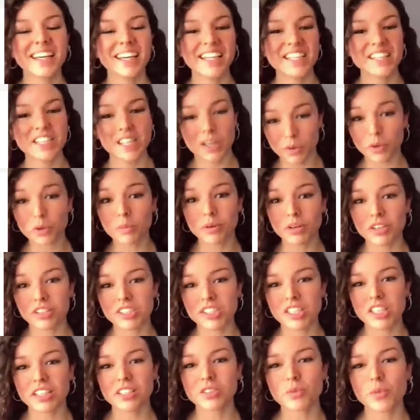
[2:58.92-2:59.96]
It is a group
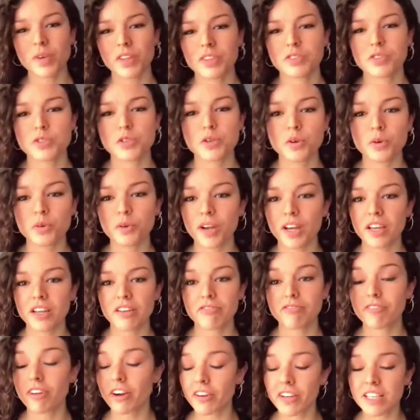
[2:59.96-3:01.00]
project with two
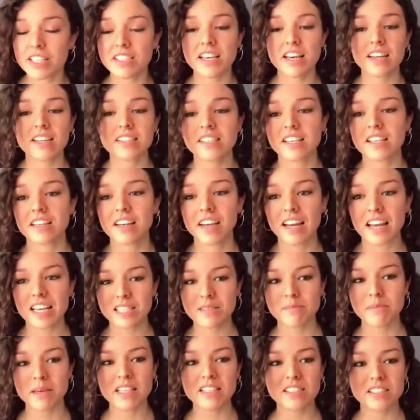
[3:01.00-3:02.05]
great, very talented
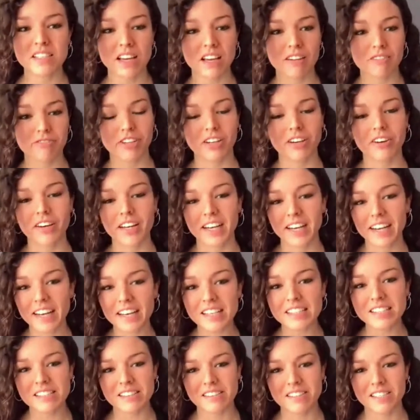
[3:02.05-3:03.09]
classmates, Alfredo
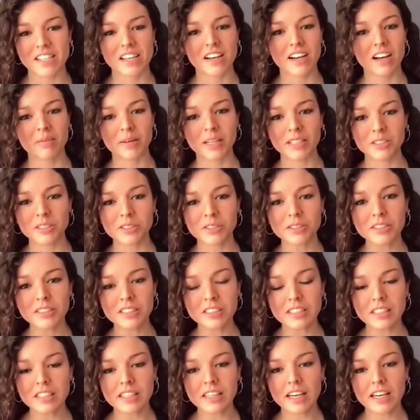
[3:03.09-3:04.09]
Arela and Sebastián Camacho.